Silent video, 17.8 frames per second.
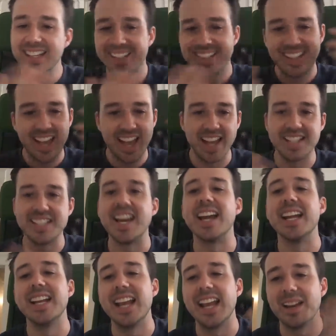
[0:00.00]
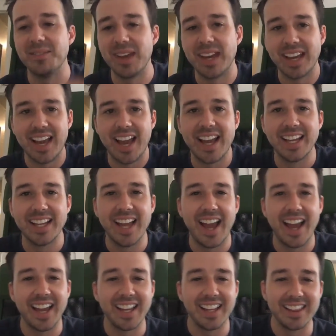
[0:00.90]
a dynamic.
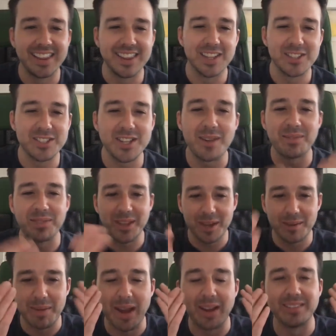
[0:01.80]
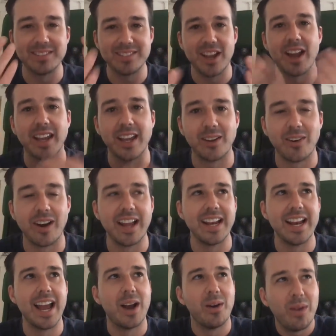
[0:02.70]
There's something about talking right
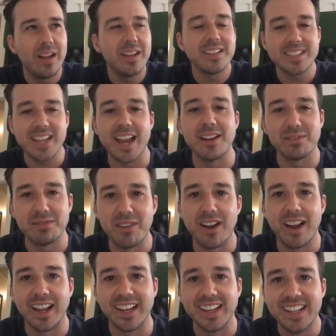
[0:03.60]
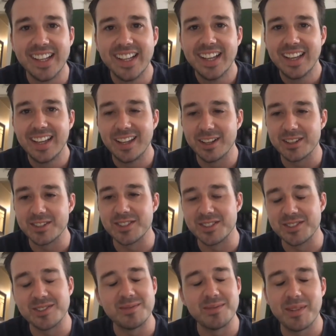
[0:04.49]
now. Well, it's kind of fun. There's
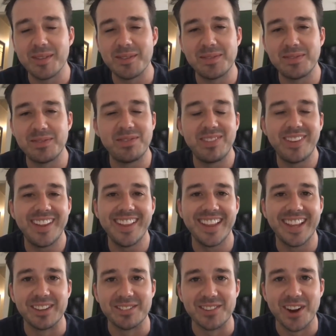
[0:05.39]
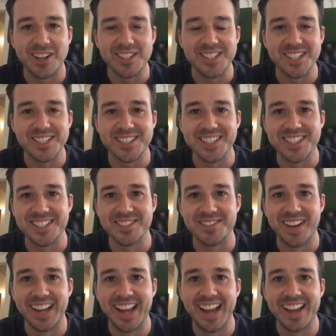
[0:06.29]
this feeling of narcissism
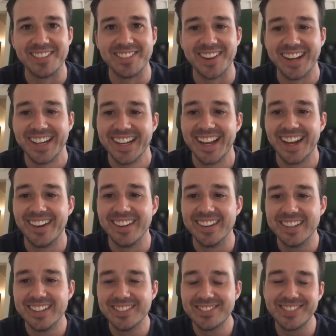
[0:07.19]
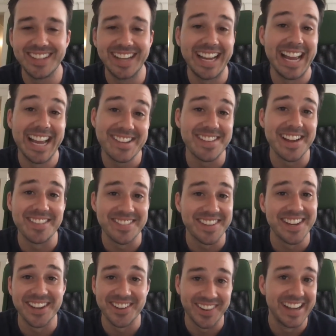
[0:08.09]
I have right now, but I am
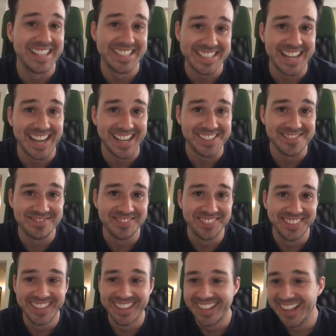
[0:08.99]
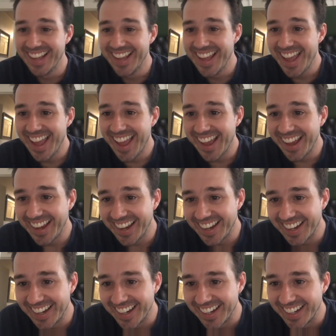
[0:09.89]
having a great
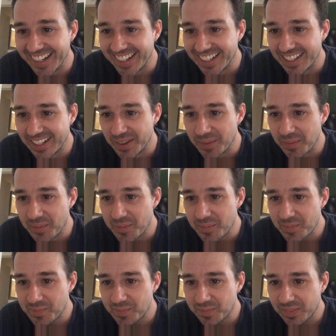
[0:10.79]
time.